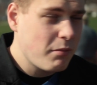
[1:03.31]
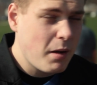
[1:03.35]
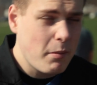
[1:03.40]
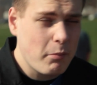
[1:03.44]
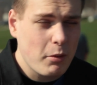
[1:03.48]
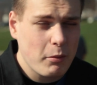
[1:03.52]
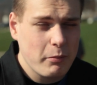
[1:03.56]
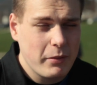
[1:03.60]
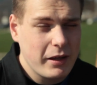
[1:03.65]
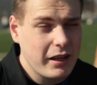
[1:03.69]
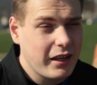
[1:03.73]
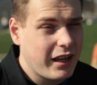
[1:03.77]
I
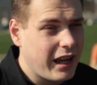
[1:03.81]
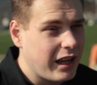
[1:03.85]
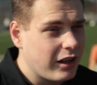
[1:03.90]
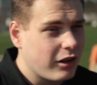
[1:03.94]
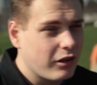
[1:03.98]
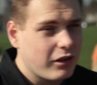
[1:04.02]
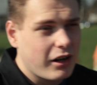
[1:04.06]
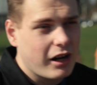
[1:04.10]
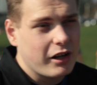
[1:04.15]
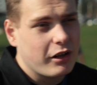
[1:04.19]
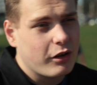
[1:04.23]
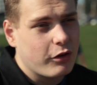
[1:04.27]
remember being
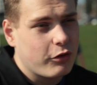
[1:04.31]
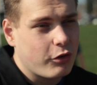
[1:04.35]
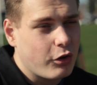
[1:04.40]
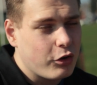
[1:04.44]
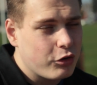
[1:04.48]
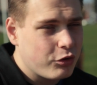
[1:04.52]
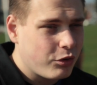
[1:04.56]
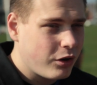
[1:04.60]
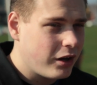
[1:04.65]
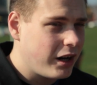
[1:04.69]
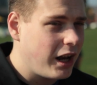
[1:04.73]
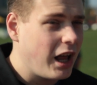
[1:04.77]
8 or 9 years
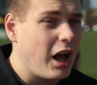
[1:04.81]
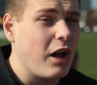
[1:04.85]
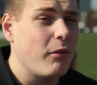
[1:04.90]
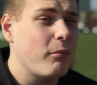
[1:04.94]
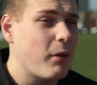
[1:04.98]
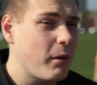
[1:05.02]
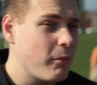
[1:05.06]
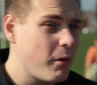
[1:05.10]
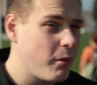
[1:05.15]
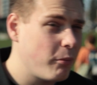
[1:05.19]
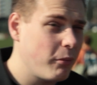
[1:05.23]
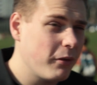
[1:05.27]
old trying to
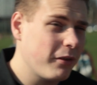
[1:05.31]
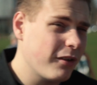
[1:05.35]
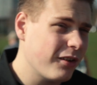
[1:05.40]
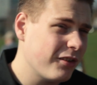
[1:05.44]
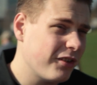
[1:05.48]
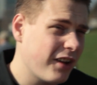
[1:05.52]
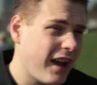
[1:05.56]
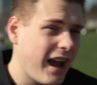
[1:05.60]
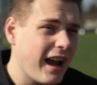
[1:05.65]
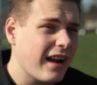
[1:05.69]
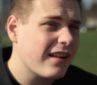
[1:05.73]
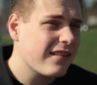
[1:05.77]
help my mom with
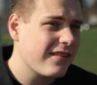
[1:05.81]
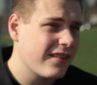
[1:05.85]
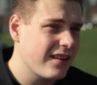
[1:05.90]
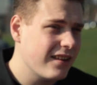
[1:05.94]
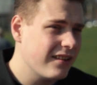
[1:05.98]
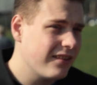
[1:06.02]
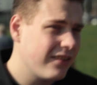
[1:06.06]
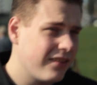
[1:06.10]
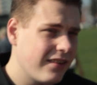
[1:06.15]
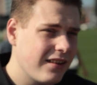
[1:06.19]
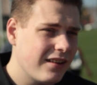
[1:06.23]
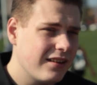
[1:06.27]
her
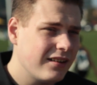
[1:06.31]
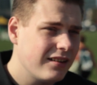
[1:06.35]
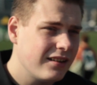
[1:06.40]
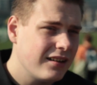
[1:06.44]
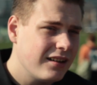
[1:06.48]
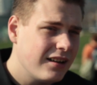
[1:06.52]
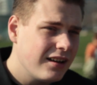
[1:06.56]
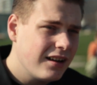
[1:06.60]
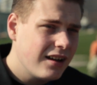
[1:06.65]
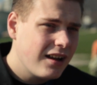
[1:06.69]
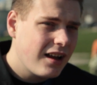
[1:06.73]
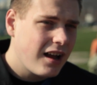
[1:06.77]
taxes,
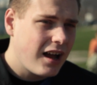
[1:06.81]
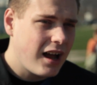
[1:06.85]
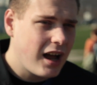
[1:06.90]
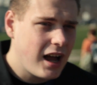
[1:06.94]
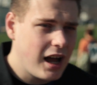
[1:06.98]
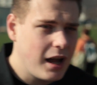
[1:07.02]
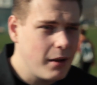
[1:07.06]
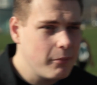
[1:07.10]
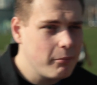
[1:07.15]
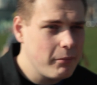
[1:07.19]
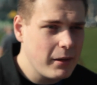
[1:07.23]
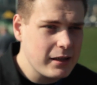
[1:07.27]

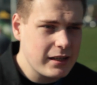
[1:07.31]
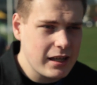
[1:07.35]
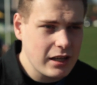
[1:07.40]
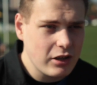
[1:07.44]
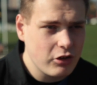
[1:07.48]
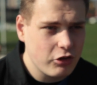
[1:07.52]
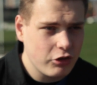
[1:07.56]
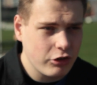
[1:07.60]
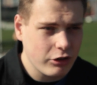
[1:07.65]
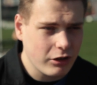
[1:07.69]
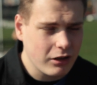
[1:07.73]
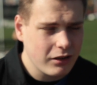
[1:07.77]

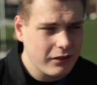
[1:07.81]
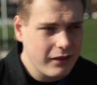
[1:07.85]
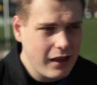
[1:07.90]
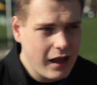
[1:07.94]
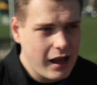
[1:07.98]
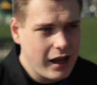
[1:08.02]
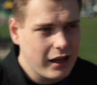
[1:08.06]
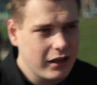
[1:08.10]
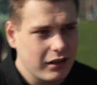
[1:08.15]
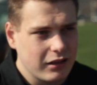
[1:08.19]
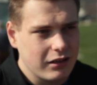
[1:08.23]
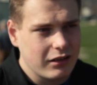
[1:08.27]
making sure
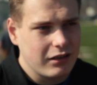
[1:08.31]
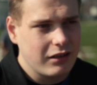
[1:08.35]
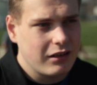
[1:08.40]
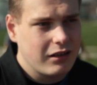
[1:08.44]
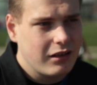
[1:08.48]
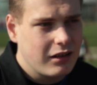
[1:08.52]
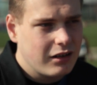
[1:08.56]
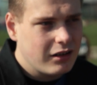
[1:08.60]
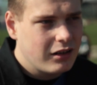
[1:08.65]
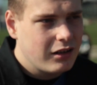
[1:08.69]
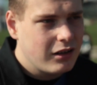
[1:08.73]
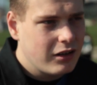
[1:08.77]
that
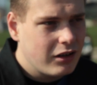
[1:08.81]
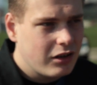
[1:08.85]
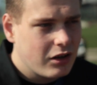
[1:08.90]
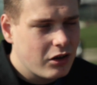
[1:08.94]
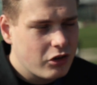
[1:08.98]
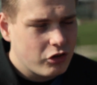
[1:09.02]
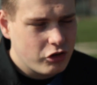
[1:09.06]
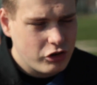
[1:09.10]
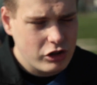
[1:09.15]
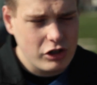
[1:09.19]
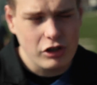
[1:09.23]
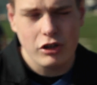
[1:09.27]

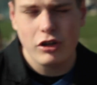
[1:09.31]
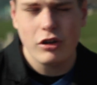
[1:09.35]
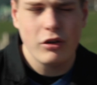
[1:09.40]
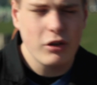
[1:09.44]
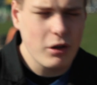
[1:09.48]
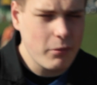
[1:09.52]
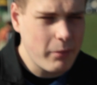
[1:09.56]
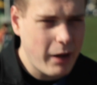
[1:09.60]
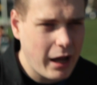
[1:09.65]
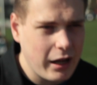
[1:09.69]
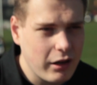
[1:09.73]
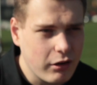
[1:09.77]
she
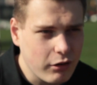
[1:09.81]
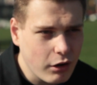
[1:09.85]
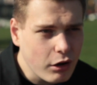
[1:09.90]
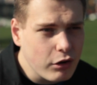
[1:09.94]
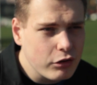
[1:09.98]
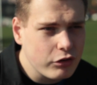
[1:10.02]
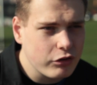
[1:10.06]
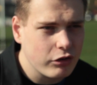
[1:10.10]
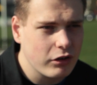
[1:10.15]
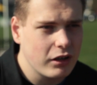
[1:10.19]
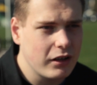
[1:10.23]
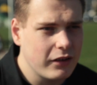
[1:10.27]
knew to buy
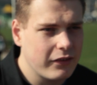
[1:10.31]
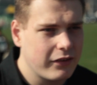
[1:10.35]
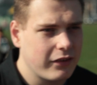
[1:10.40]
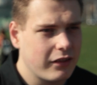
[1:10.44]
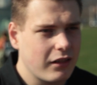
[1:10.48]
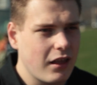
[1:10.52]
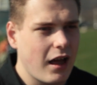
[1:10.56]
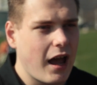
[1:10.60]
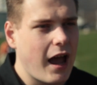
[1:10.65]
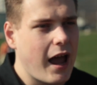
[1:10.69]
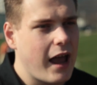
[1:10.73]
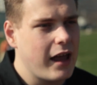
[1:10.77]

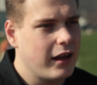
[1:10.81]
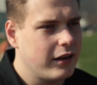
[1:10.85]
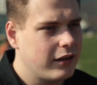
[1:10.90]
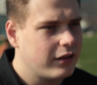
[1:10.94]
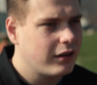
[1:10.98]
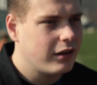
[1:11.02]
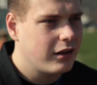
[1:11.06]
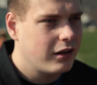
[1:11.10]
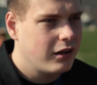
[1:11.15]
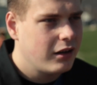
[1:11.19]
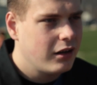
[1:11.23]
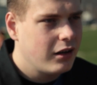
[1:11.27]
groceries,
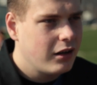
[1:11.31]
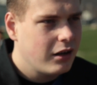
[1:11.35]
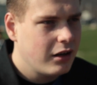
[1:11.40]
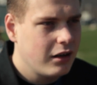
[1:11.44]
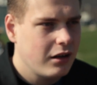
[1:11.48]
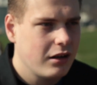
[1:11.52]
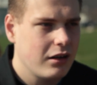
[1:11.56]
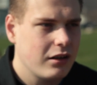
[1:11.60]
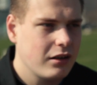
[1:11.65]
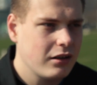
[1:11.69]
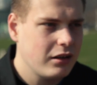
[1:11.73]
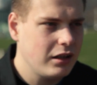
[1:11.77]
that,
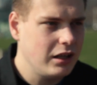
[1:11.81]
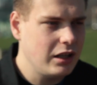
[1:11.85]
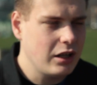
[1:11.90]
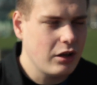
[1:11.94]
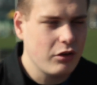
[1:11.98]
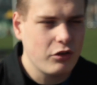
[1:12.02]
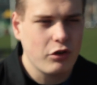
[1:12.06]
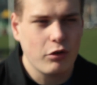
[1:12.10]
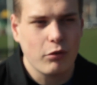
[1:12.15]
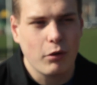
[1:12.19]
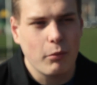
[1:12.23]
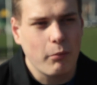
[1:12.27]
you
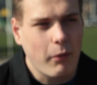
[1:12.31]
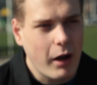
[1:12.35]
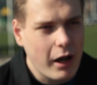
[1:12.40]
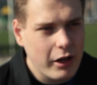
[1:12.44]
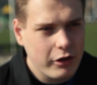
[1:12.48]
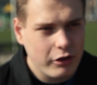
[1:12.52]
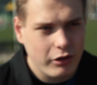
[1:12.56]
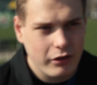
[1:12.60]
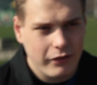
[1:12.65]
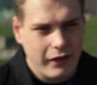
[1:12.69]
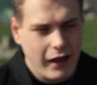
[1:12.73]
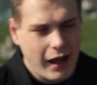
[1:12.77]
know, to
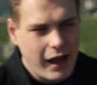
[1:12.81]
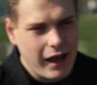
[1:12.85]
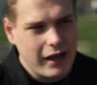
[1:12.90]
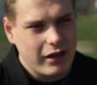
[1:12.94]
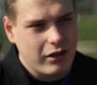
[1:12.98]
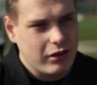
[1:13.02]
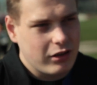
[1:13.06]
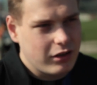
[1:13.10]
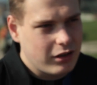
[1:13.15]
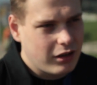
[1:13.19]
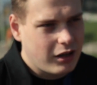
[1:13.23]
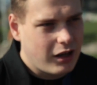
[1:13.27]
remind her
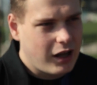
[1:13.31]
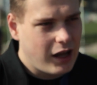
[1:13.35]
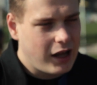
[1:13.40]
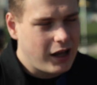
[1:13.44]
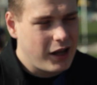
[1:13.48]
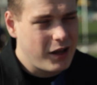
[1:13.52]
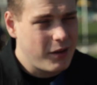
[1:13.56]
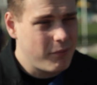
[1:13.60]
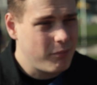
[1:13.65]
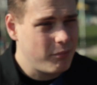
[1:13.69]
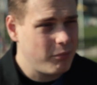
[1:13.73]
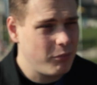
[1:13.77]
that
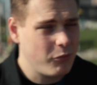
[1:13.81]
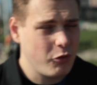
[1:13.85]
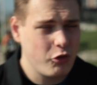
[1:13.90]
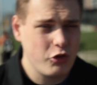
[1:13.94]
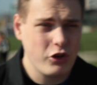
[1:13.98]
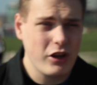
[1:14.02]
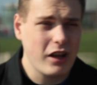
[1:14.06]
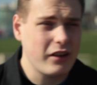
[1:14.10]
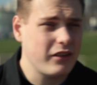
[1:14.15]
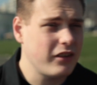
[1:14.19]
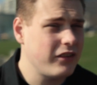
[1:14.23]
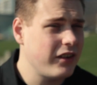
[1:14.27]

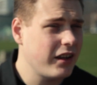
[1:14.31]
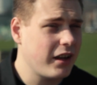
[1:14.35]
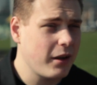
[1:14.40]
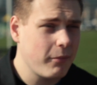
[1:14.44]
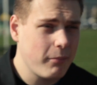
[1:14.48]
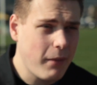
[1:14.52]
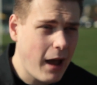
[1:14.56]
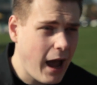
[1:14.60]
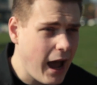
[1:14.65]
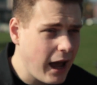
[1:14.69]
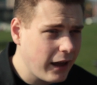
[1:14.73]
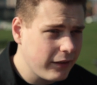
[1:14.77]
she had to take
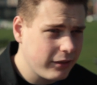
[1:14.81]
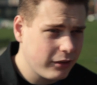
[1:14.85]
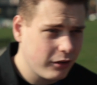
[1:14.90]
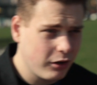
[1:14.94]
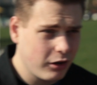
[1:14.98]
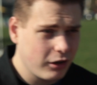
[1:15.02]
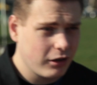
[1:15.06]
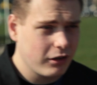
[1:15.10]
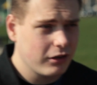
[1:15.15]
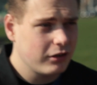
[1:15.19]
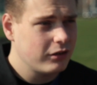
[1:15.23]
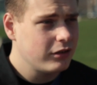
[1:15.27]
a bath
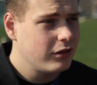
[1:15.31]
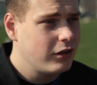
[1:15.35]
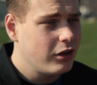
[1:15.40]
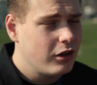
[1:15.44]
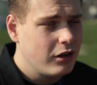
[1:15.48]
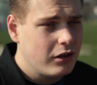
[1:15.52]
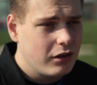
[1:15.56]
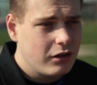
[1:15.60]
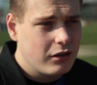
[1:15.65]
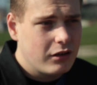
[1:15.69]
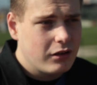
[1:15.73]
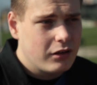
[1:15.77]
or
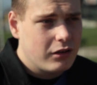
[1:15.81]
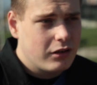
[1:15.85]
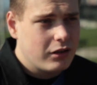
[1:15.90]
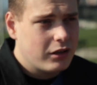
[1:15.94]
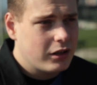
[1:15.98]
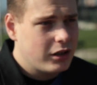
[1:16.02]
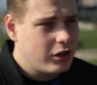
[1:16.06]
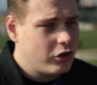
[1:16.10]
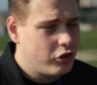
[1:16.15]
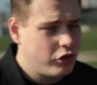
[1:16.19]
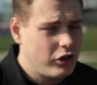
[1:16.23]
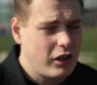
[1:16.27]

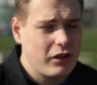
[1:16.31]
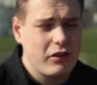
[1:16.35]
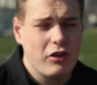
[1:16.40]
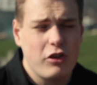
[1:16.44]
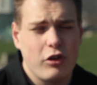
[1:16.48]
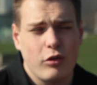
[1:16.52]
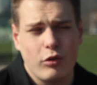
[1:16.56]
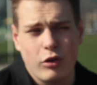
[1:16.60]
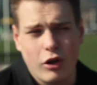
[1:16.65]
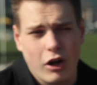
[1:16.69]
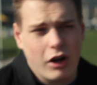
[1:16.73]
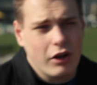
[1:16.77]
she had
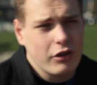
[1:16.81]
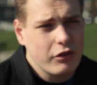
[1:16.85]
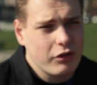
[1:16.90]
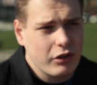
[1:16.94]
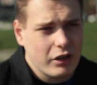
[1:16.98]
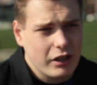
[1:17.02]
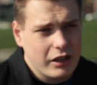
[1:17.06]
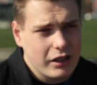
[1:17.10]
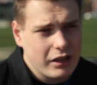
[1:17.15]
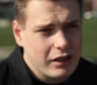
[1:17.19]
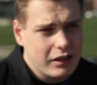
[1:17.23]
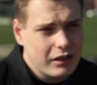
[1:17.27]
to do
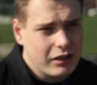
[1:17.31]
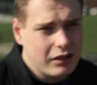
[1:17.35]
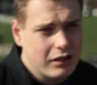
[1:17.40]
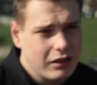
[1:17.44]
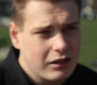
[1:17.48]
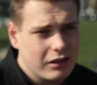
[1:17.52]
laundry.